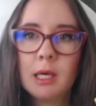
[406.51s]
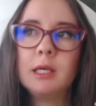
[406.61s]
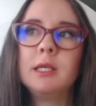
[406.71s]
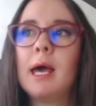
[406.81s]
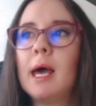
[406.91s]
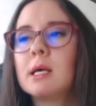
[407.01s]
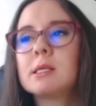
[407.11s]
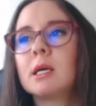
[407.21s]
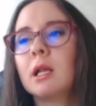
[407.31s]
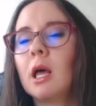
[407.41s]

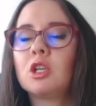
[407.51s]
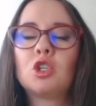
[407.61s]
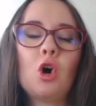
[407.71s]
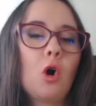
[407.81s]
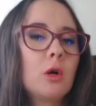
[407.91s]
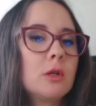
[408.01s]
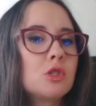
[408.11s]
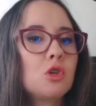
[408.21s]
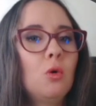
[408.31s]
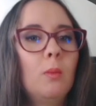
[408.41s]
Yes, I like chocolate
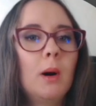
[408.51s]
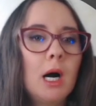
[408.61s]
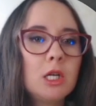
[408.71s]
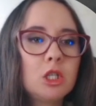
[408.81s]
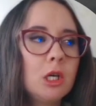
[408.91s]
so much.